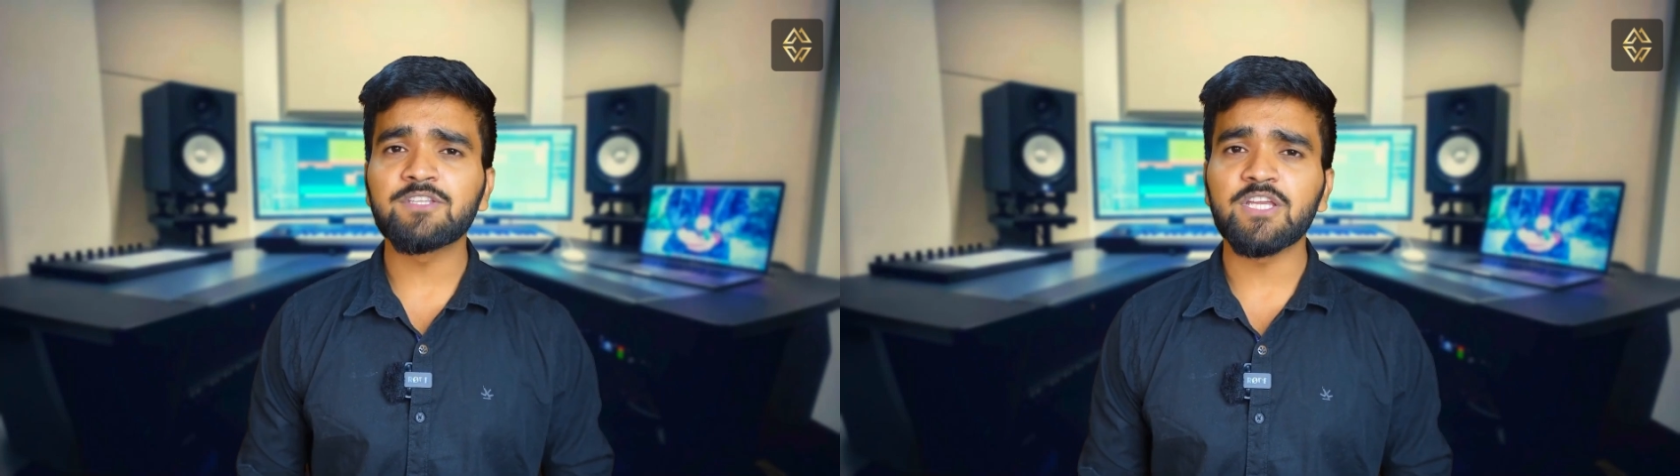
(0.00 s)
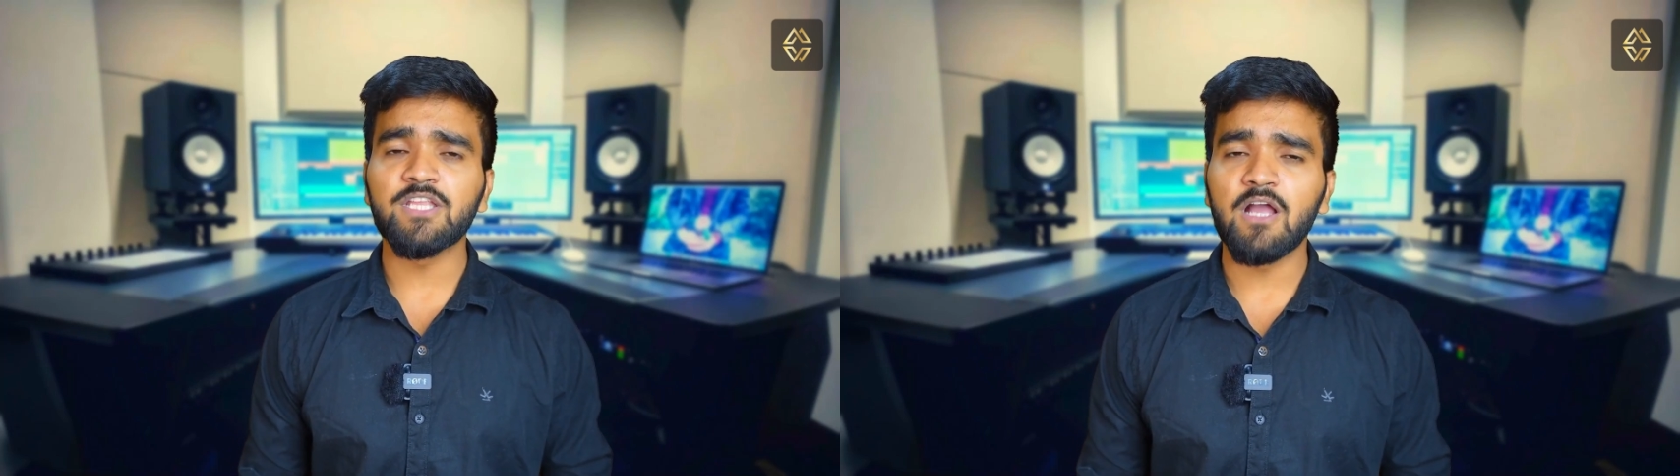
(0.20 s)

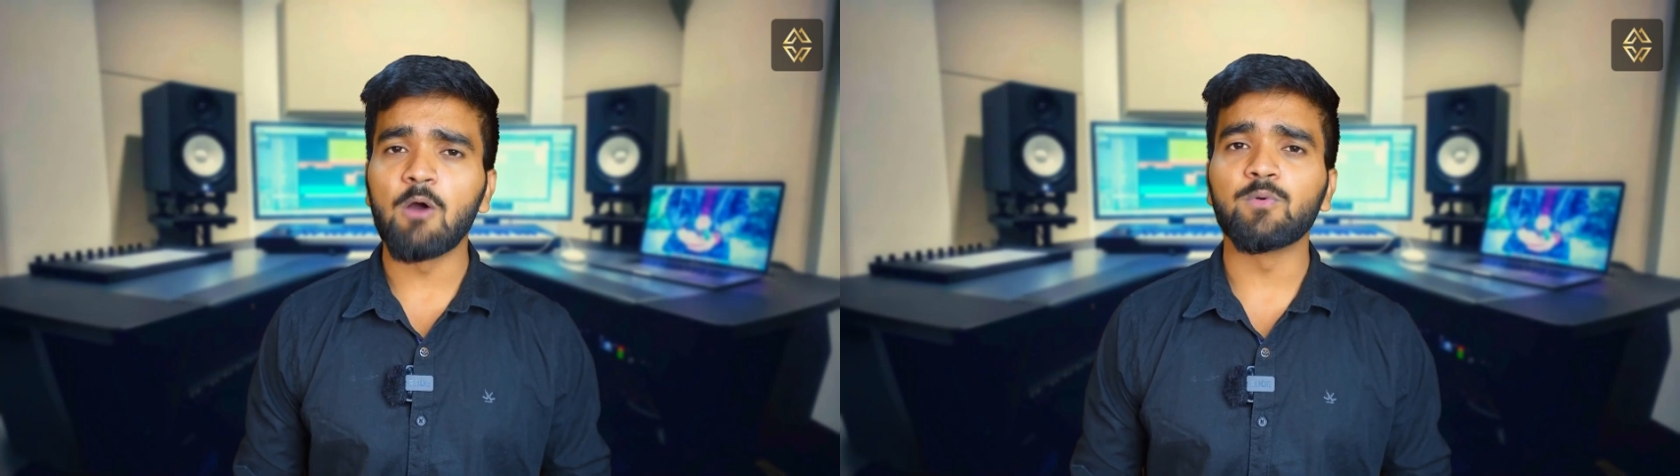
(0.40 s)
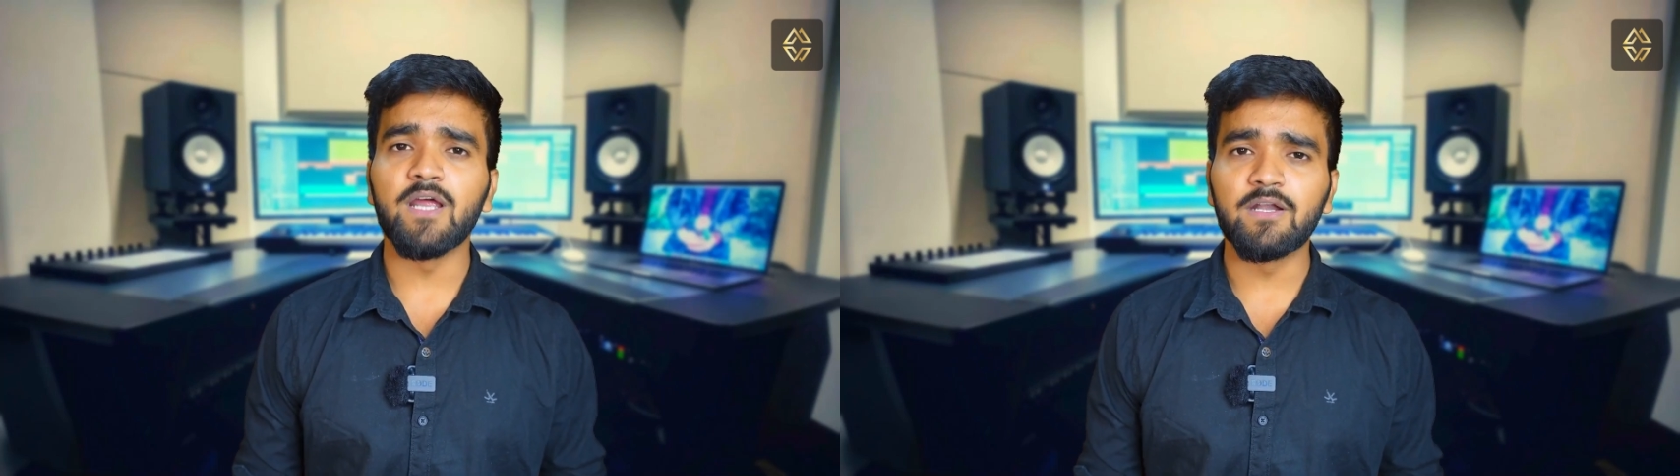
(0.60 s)
Chain
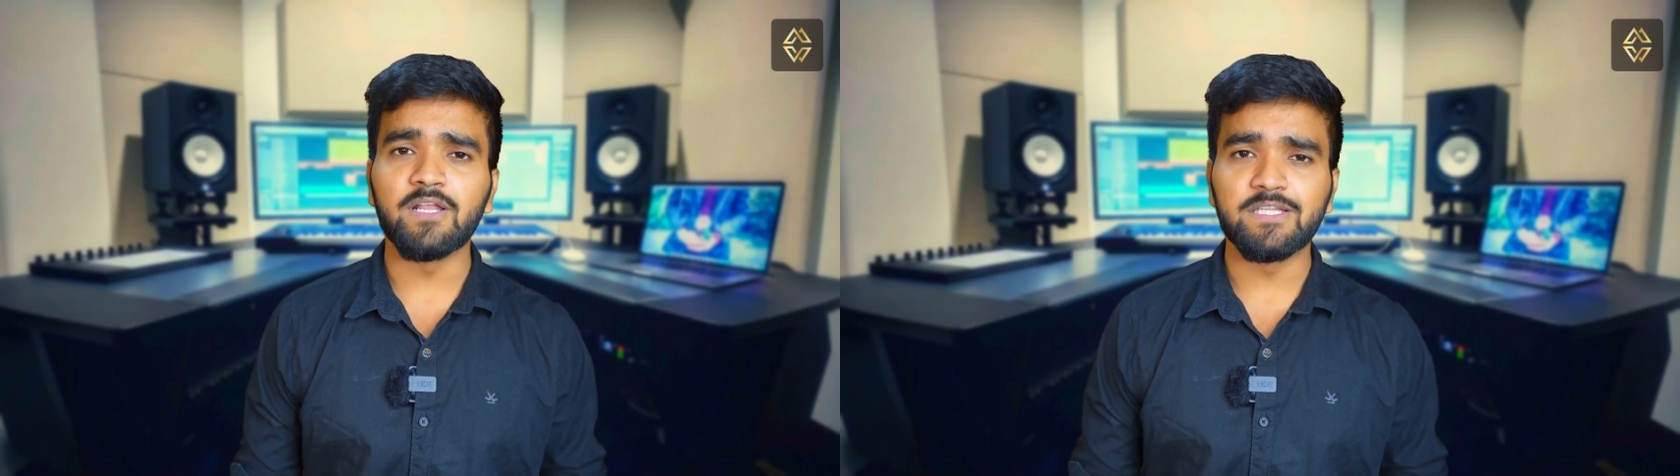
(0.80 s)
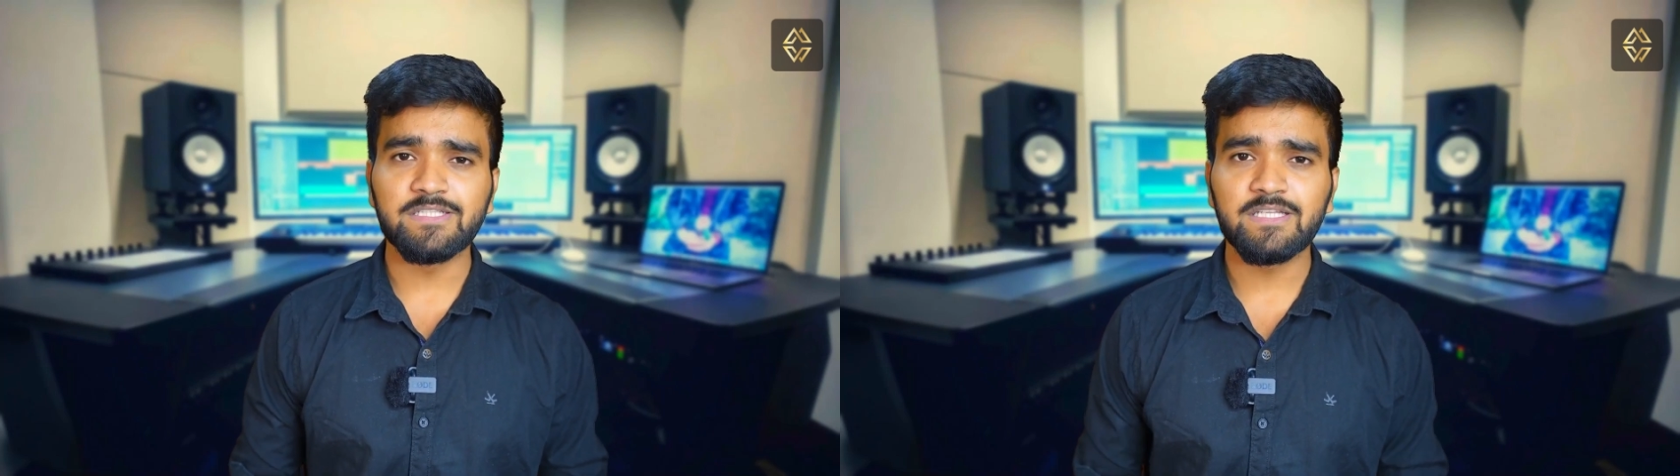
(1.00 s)
account
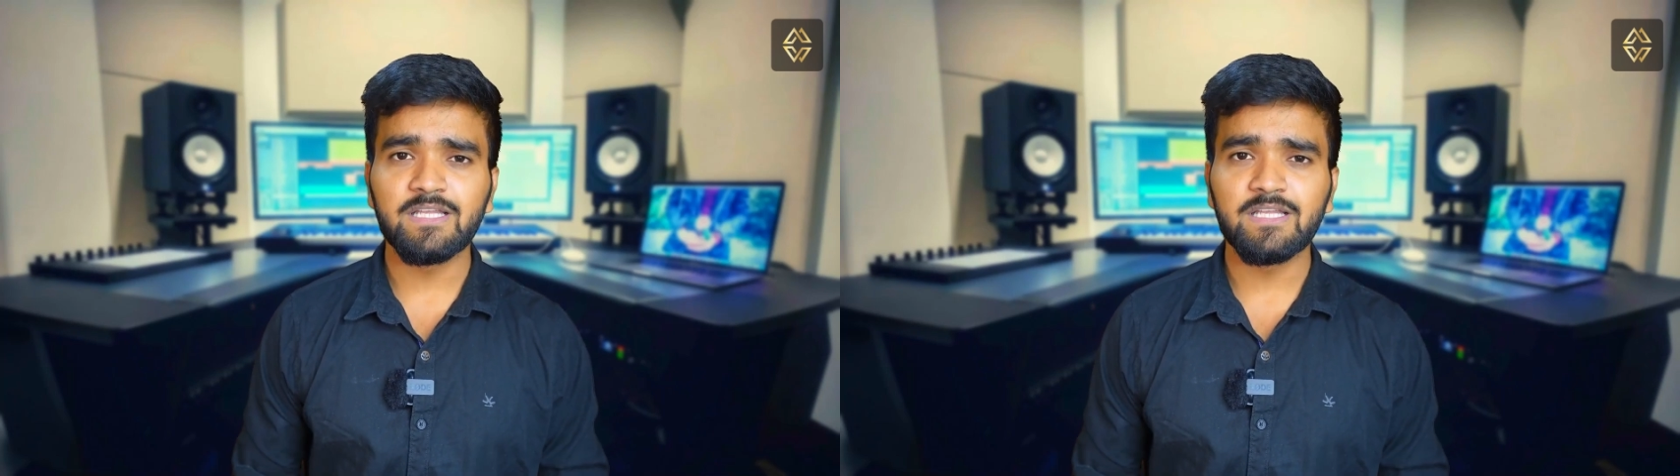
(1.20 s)
address.